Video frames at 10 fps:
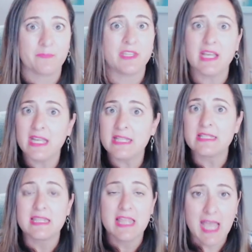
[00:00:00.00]
It's
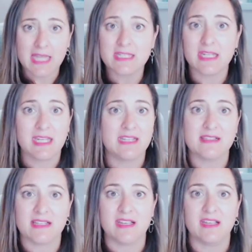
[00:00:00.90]
that
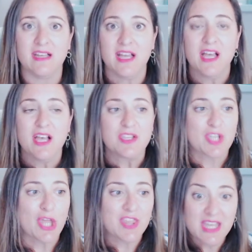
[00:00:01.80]
easy. So
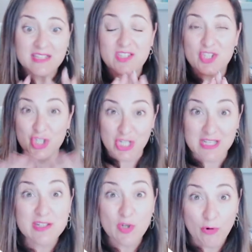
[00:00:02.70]
there's,
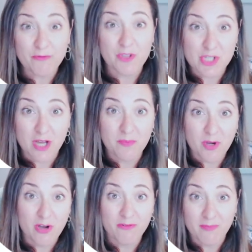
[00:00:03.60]
just off the top
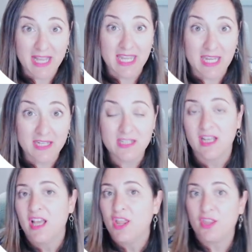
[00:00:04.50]
of my head,
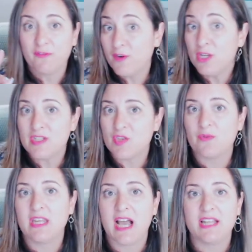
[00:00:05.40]
the first
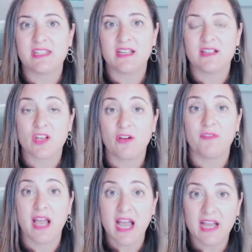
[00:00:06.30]
3 ideas of
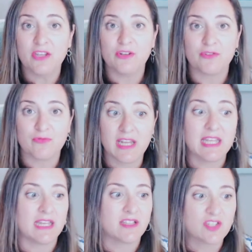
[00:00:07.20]
how you could really
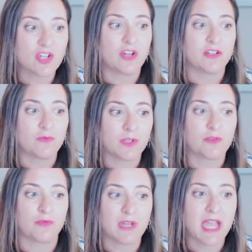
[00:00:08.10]
get started with
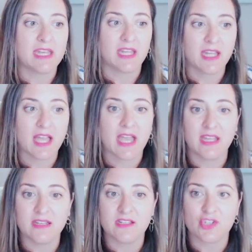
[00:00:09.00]
creating a
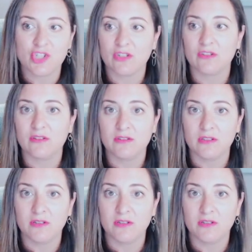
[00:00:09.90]
digital